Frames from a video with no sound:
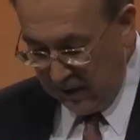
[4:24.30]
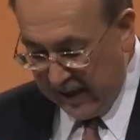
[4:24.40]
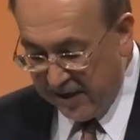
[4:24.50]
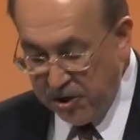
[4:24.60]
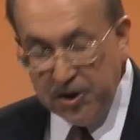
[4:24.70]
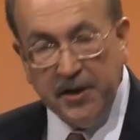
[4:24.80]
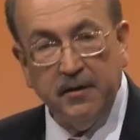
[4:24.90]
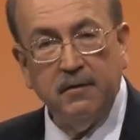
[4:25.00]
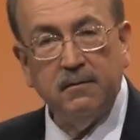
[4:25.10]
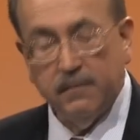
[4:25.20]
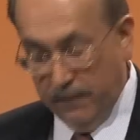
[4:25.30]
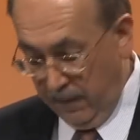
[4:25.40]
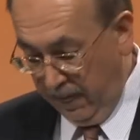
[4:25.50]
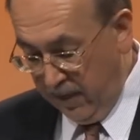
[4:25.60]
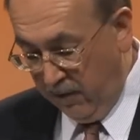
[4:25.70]
Last year,
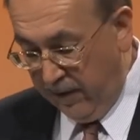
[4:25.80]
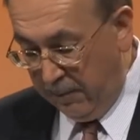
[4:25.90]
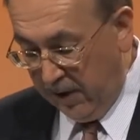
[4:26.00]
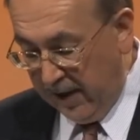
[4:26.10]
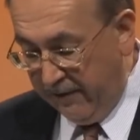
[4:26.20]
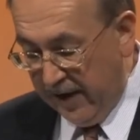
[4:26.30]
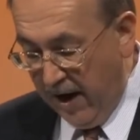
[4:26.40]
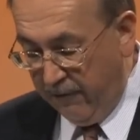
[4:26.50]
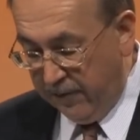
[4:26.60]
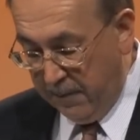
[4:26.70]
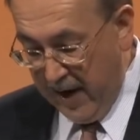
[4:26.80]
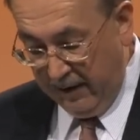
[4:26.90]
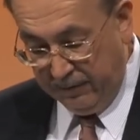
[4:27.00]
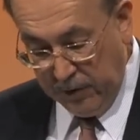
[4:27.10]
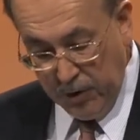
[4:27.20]
November eleventh Alpha
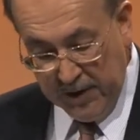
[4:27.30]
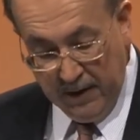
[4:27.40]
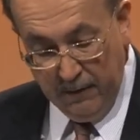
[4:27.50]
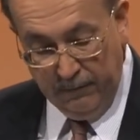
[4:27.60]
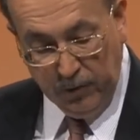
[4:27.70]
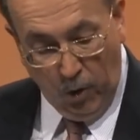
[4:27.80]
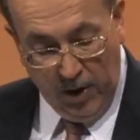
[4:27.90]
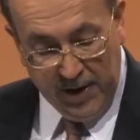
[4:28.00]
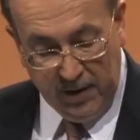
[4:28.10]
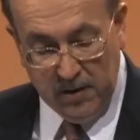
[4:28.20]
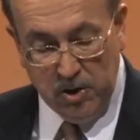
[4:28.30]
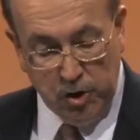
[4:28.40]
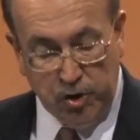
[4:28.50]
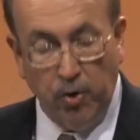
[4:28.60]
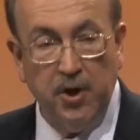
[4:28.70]
Mike flew to Florida,
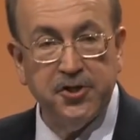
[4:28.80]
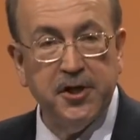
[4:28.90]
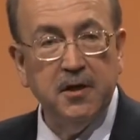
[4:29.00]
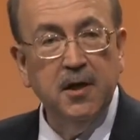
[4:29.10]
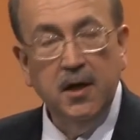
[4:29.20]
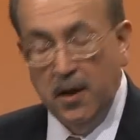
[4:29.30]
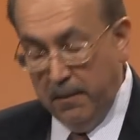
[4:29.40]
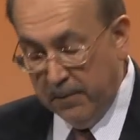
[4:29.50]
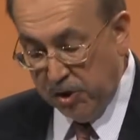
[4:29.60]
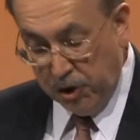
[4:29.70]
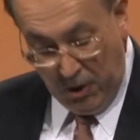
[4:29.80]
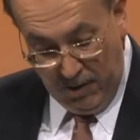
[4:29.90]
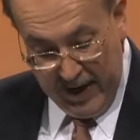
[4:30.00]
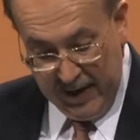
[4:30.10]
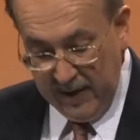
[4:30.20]
Georgia,
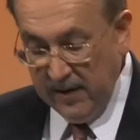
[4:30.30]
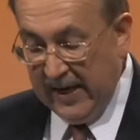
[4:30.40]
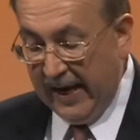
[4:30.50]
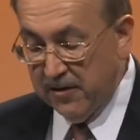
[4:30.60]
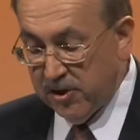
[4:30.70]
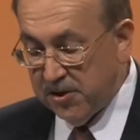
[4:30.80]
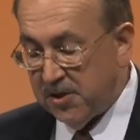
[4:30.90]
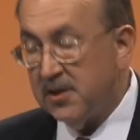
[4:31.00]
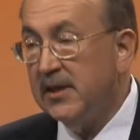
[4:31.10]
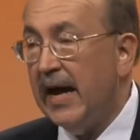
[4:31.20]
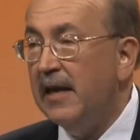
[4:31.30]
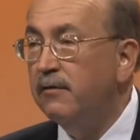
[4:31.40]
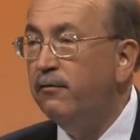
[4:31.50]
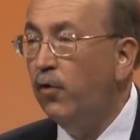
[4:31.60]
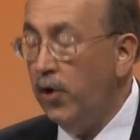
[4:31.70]
Missouri, Kansas,
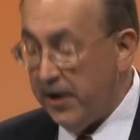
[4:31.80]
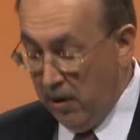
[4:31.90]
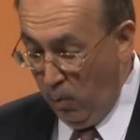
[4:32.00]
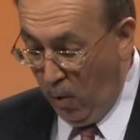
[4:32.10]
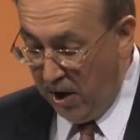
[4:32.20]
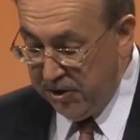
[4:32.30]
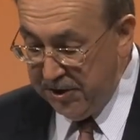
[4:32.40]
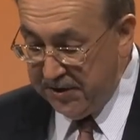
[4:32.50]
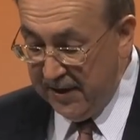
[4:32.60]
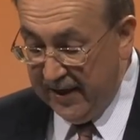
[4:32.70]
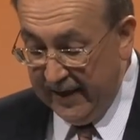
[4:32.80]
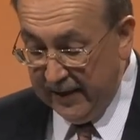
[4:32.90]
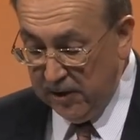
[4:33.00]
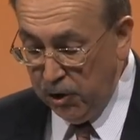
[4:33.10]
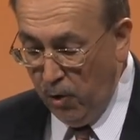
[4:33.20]
California, Washington, and
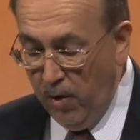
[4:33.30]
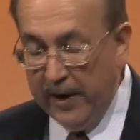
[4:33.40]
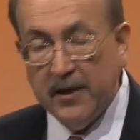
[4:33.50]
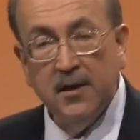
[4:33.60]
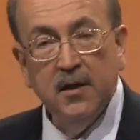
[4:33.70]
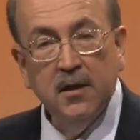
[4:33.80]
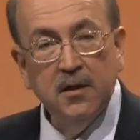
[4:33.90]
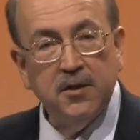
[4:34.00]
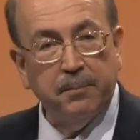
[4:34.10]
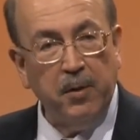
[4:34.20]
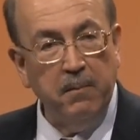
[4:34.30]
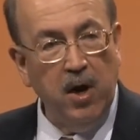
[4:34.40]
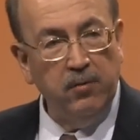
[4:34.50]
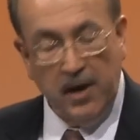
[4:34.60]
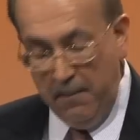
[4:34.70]
Illinois to
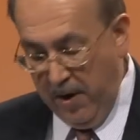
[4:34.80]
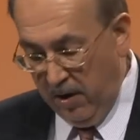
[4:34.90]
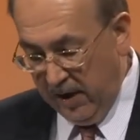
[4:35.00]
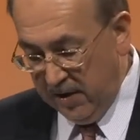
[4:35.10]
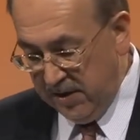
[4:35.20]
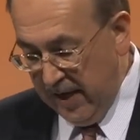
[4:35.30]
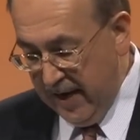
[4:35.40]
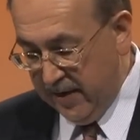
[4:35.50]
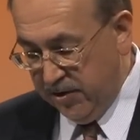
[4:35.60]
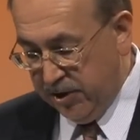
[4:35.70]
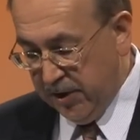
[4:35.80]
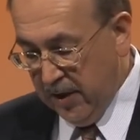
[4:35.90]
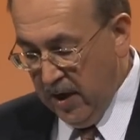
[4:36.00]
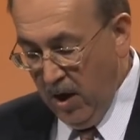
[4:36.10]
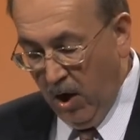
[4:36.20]
promote America's Edge,
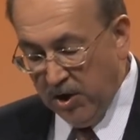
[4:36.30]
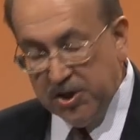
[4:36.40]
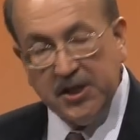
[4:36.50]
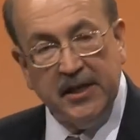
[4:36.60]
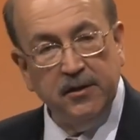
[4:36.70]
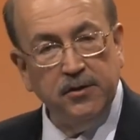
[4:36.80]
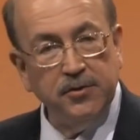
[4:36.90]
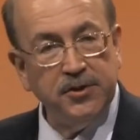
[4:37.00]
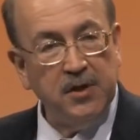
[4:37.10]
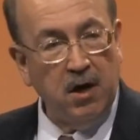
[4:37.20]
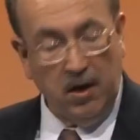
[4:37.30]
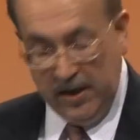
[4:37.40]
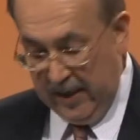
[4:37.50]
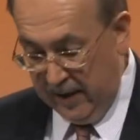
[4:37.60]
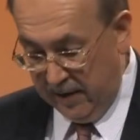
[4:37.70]
our skills, our
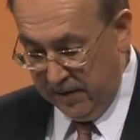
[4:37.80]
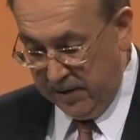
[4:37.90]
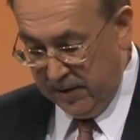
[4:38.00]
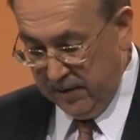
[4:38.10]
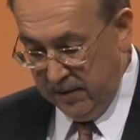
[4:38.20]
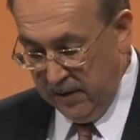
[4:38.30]
kids.